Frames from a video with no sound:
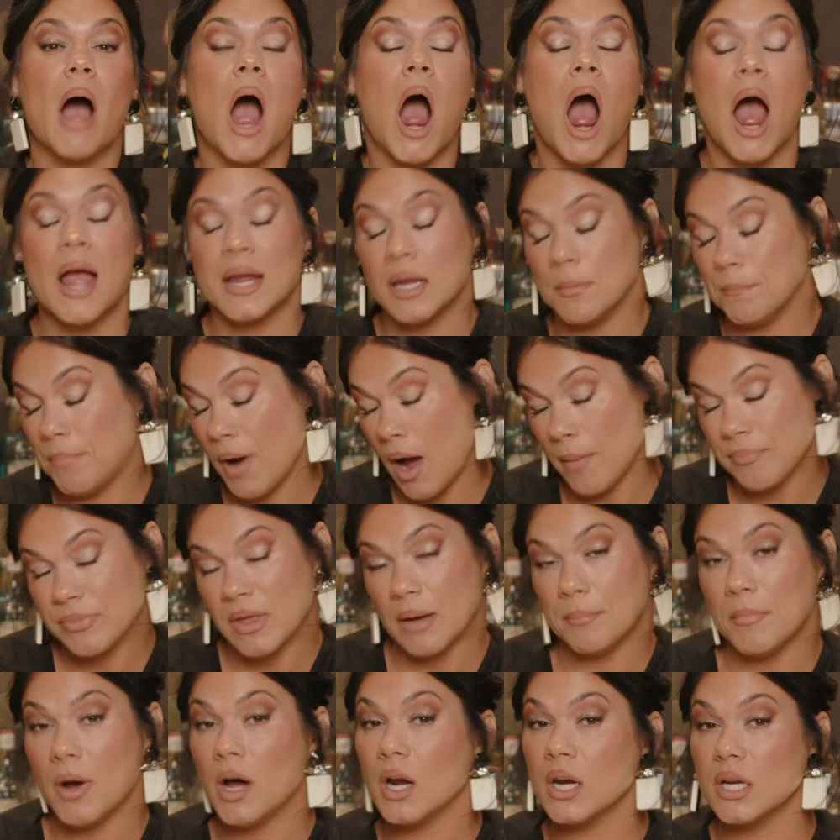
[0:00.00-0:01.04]
I can pop
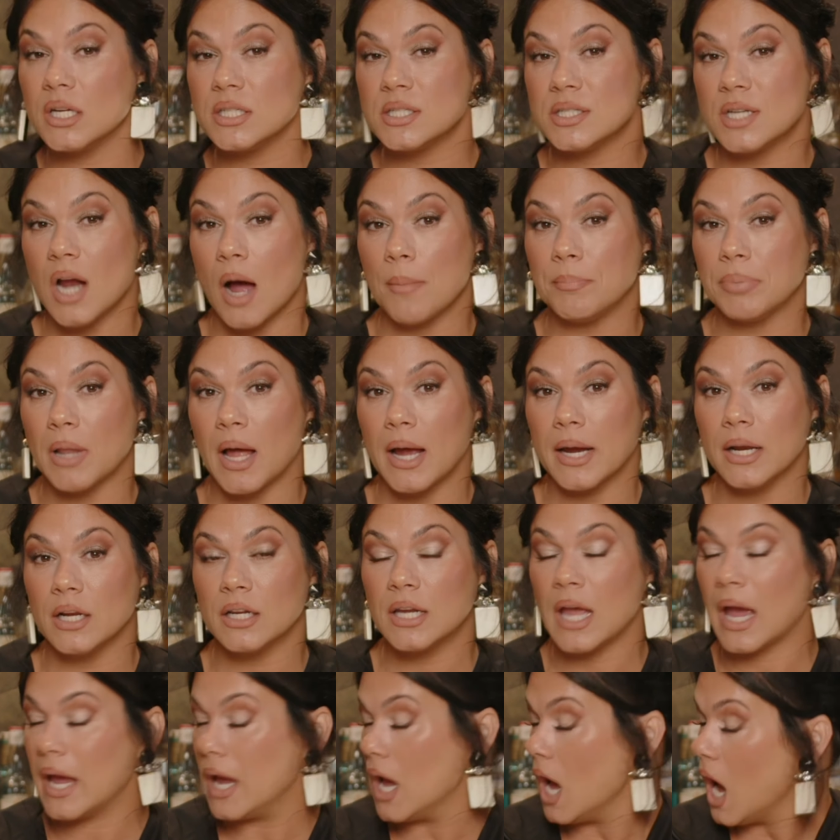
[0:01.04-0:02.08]
them on at a stoplight.
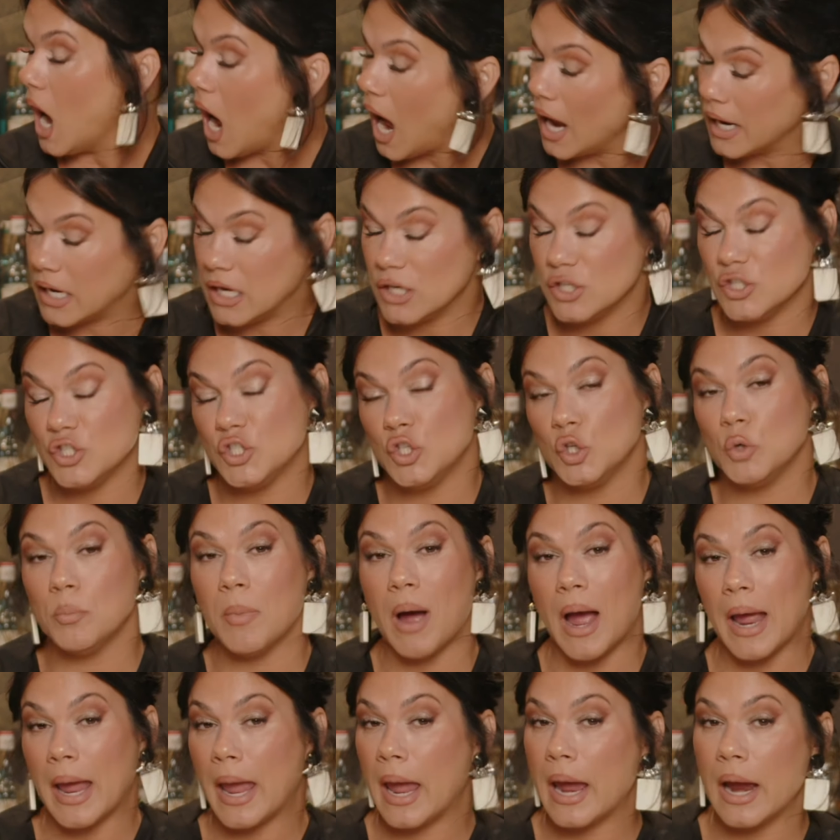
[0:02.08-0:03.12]
Okay. I can do
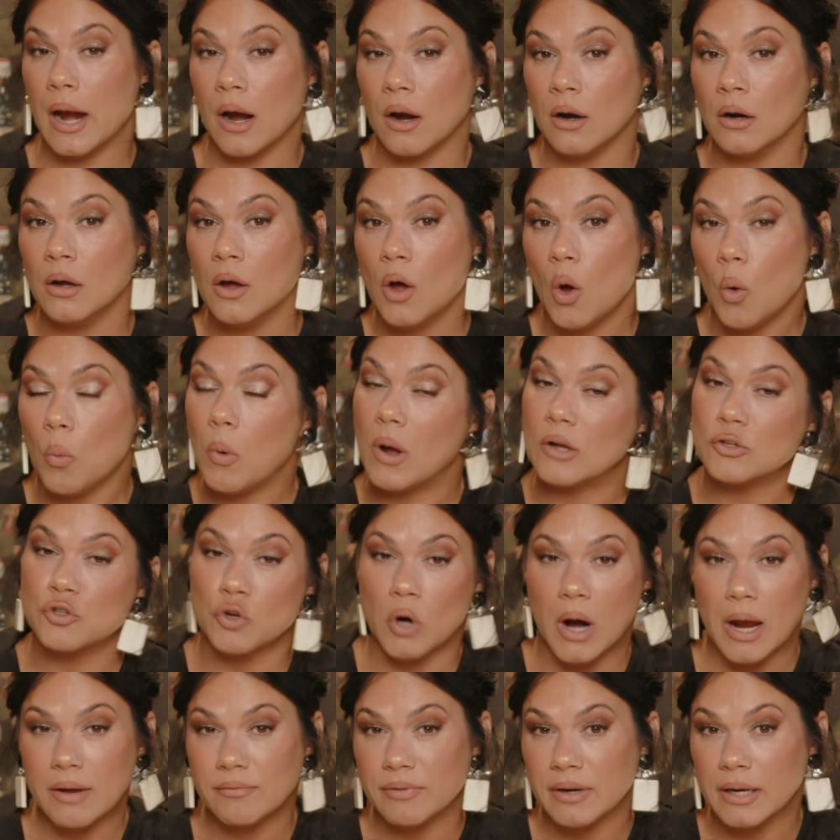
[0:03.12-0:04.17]
my hair while
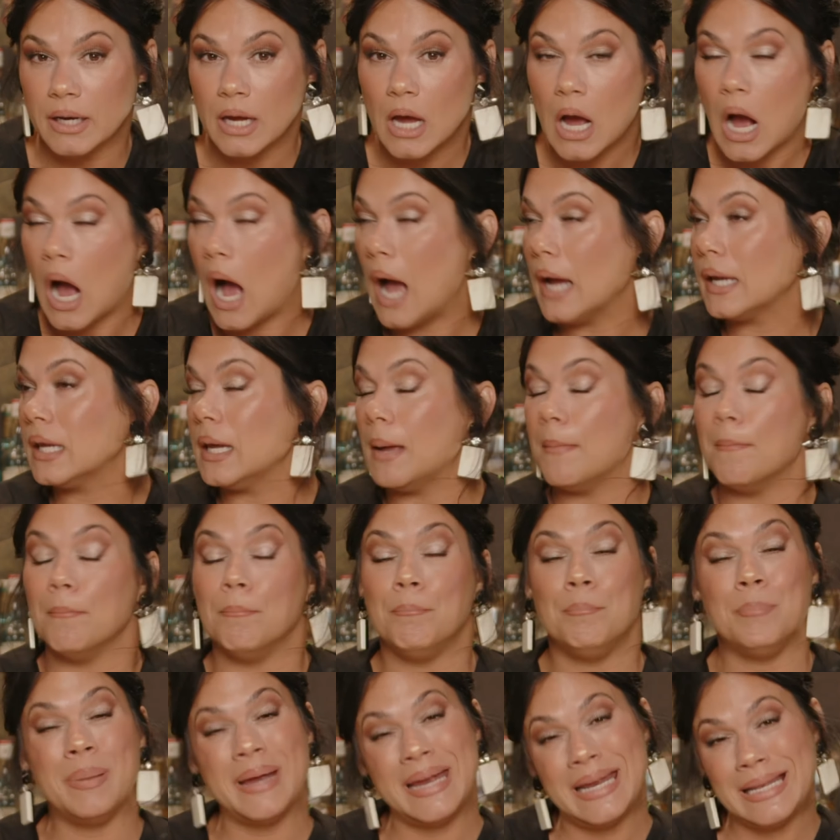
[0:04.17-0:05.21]
driving. I can
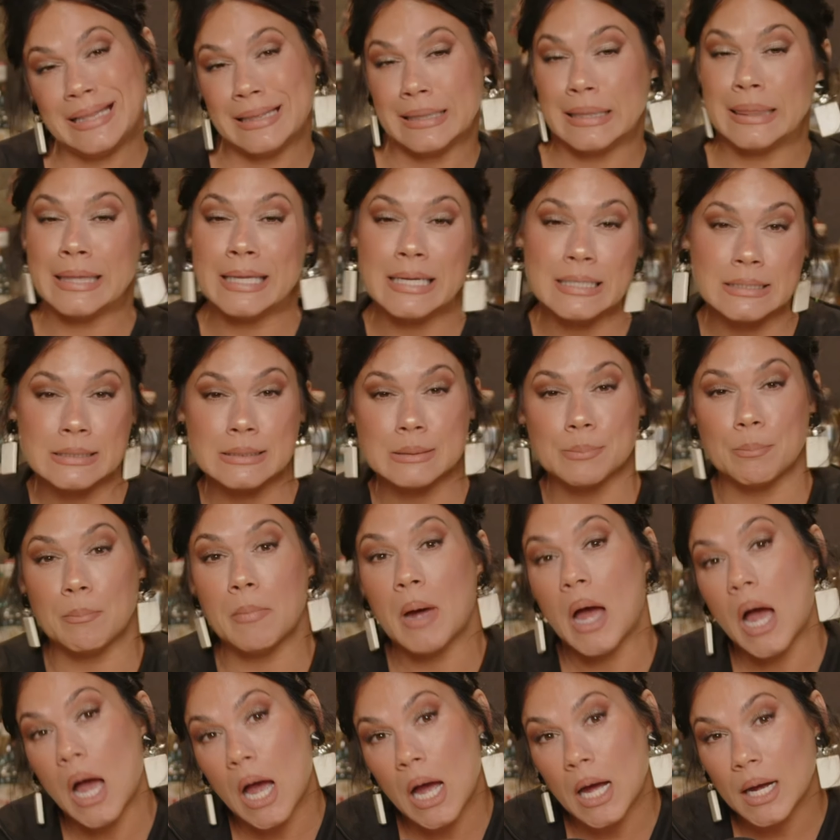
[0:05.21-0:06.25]
beat this
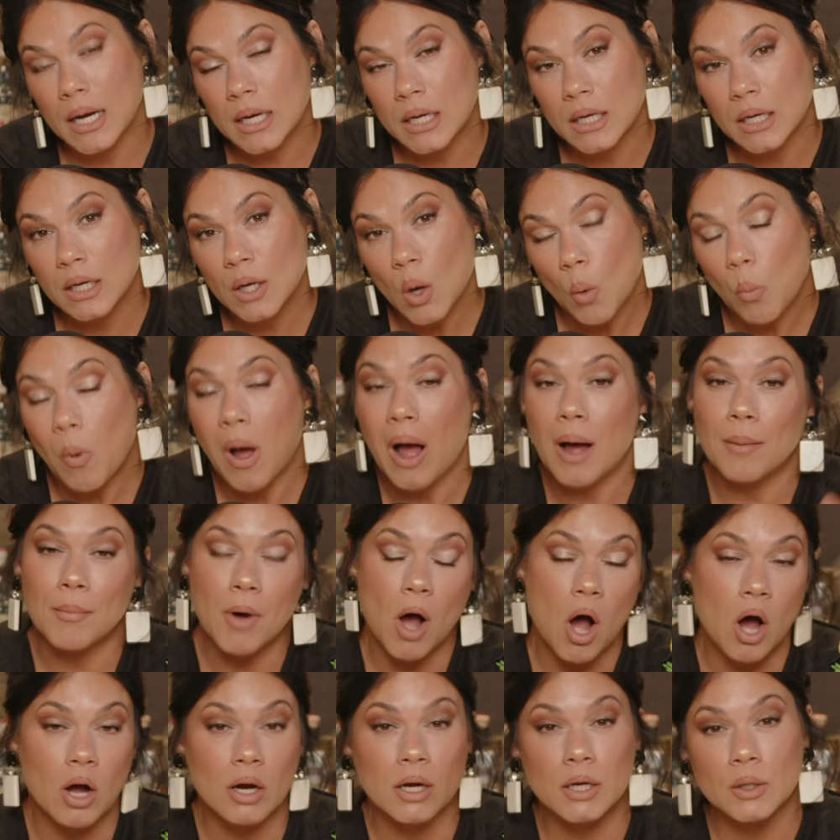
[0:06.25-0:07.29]
mug while I'm
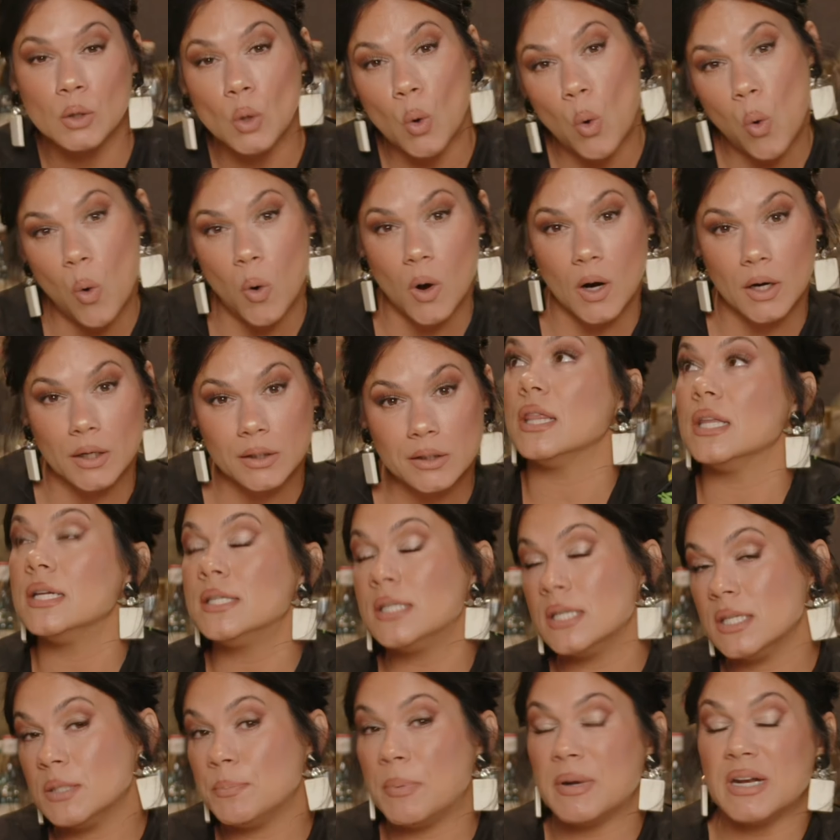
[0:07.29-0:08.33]
honking the horn. This
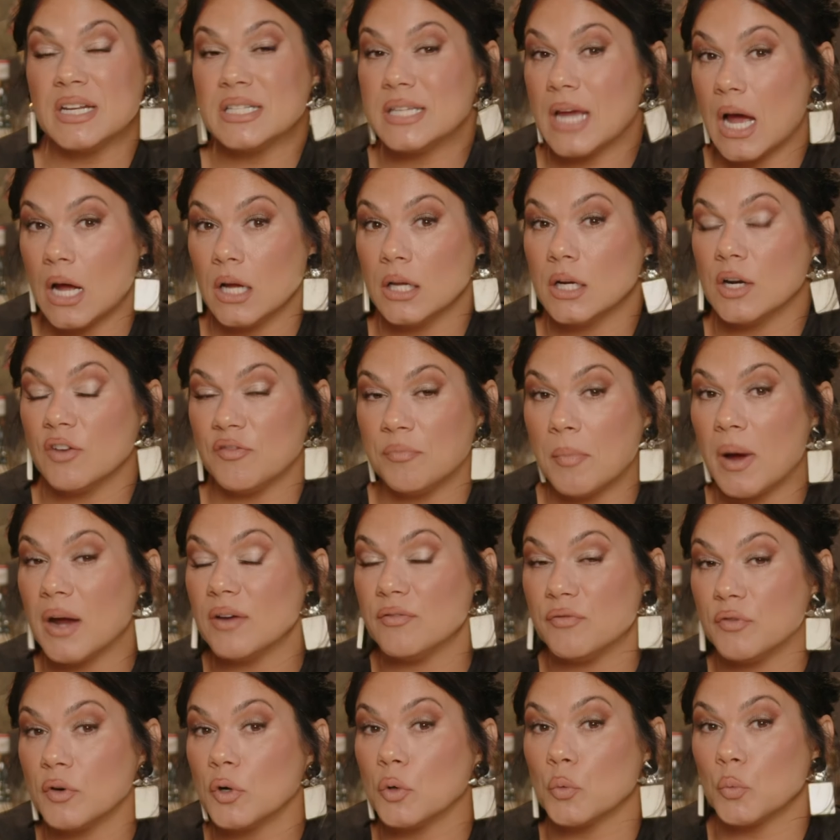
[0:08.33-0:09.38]
has been a talent of mine
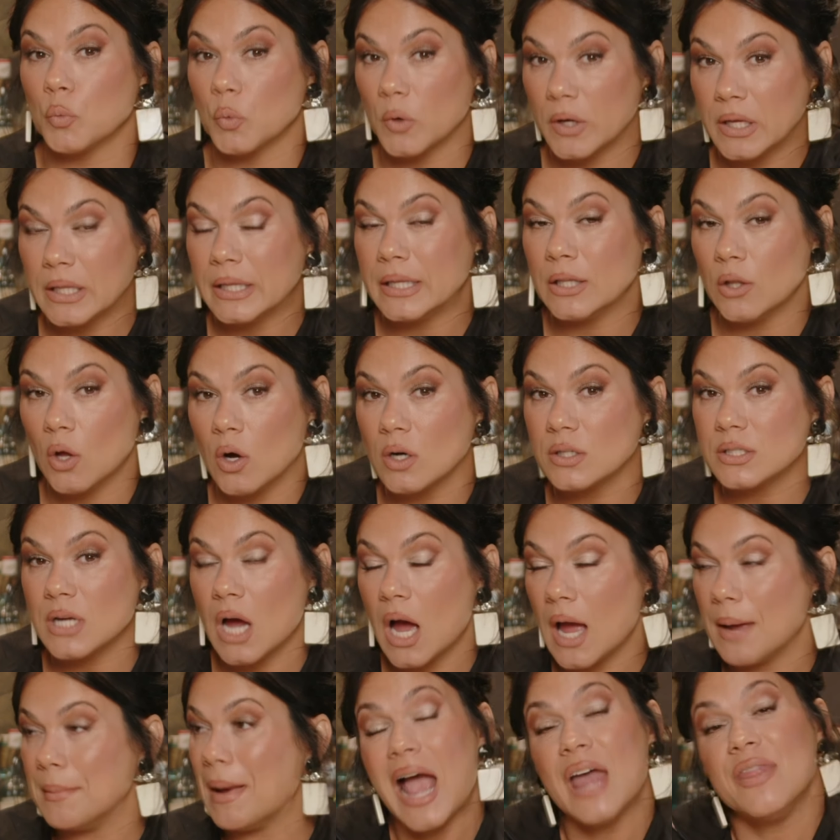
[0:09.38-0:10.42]
for a really long
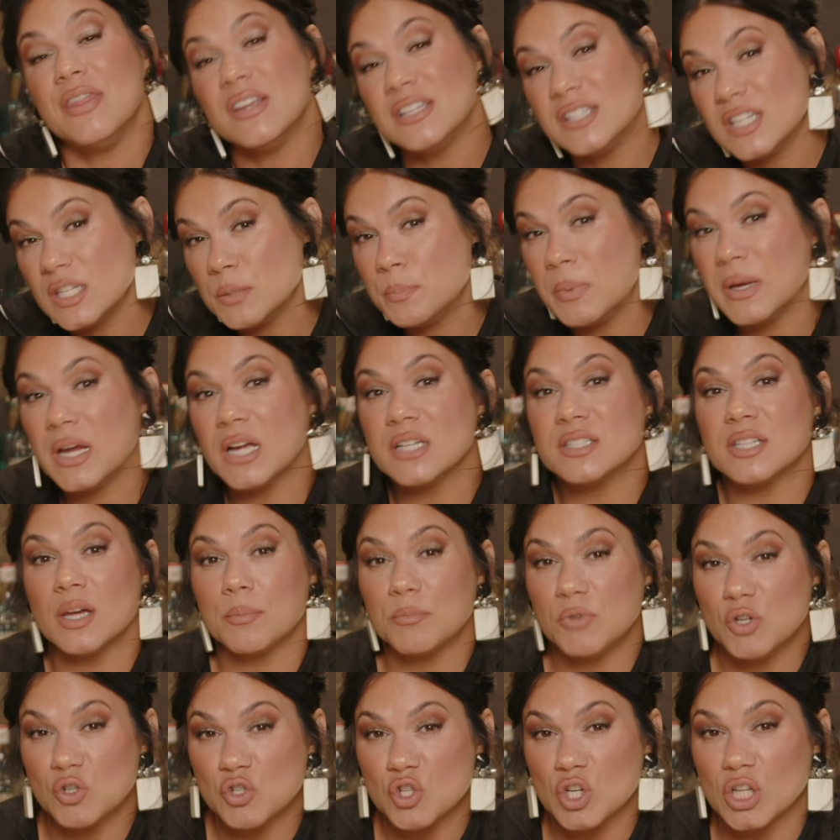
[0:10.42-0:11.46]
time. And this is because I'm
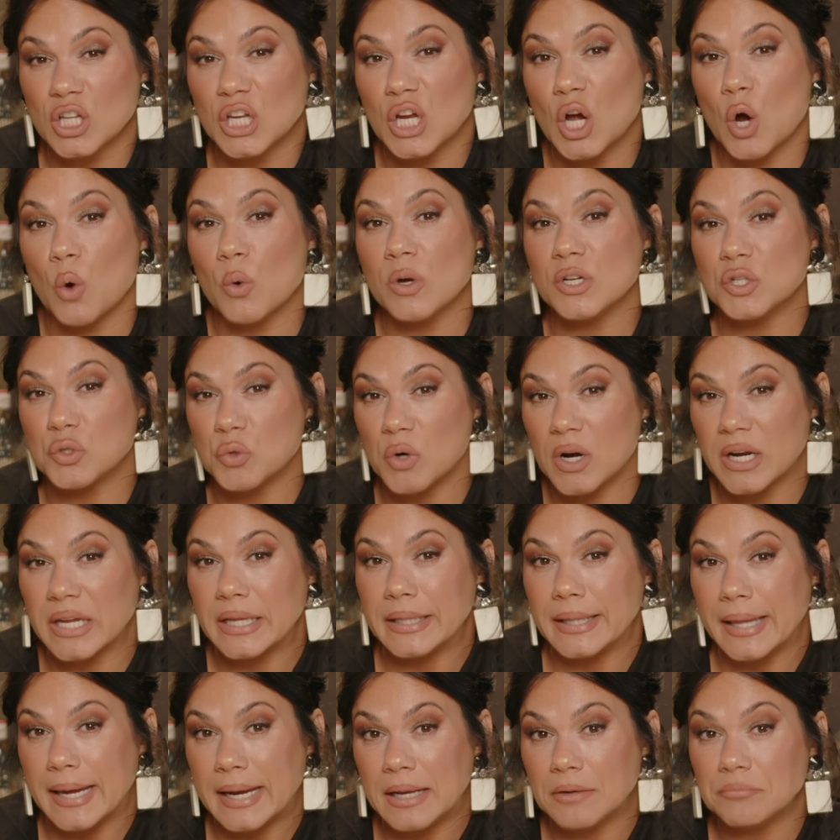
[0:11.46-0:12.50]
usually always running
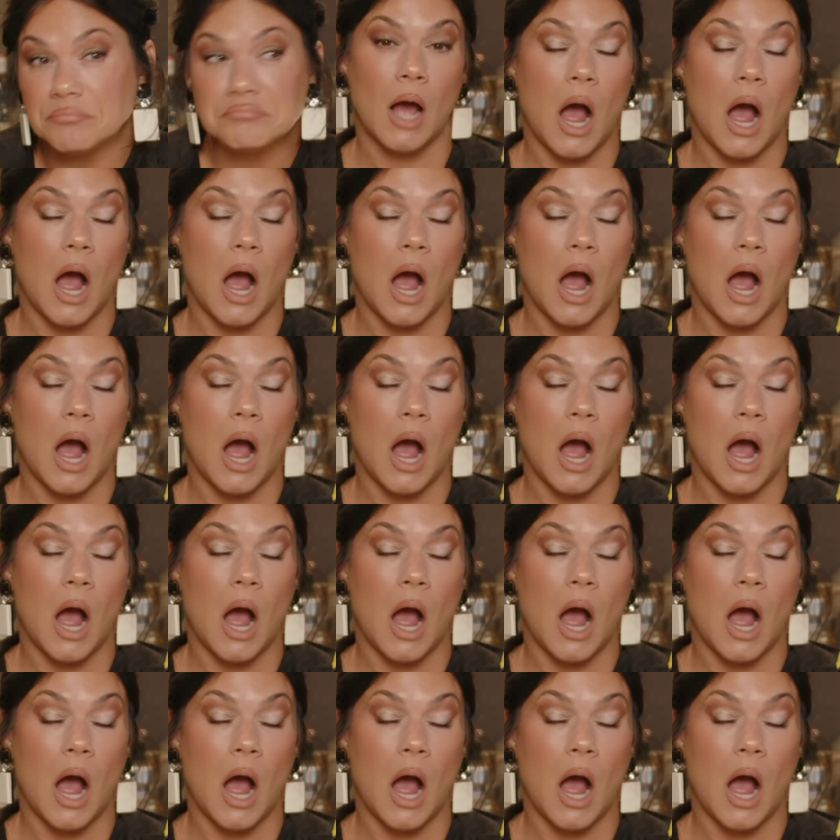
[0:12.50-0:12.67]
late.